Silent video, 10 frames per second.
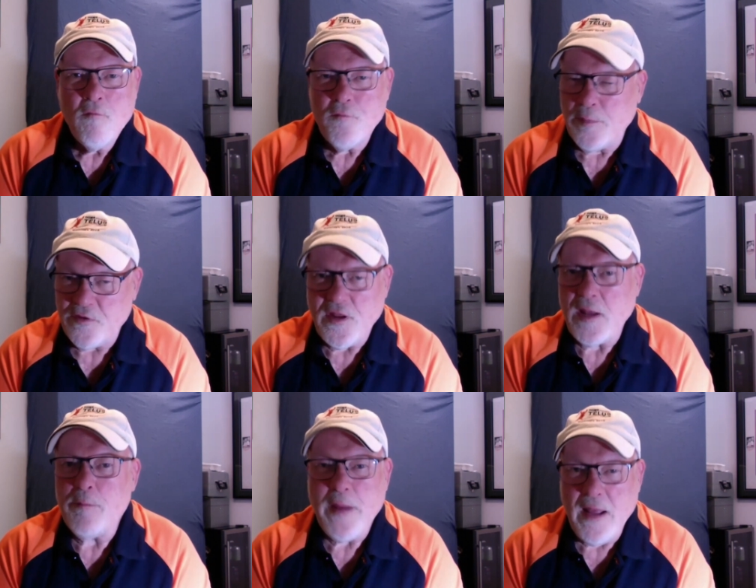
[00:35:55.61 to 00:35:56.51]
from the
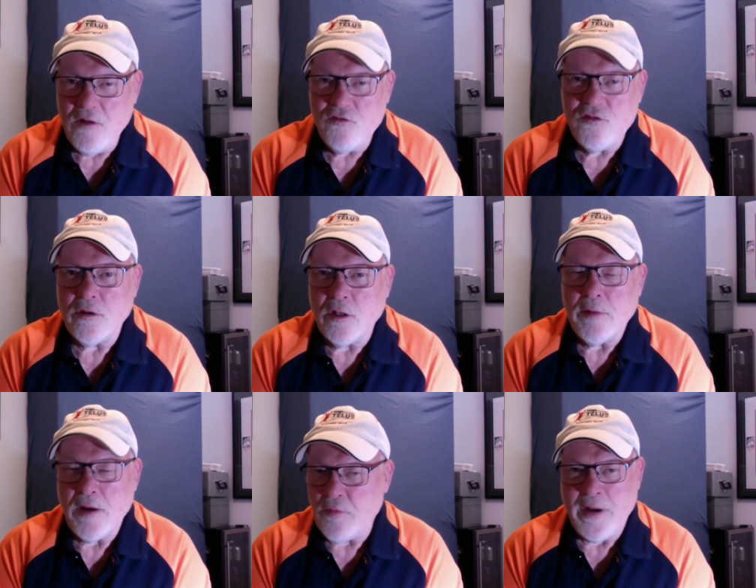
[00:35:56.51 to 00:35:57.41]
same page and
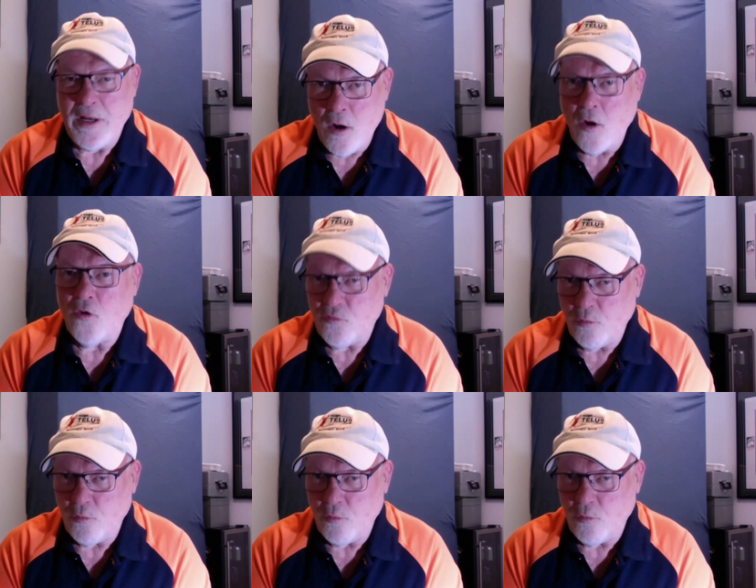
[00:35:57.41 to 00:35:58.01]
everybody knows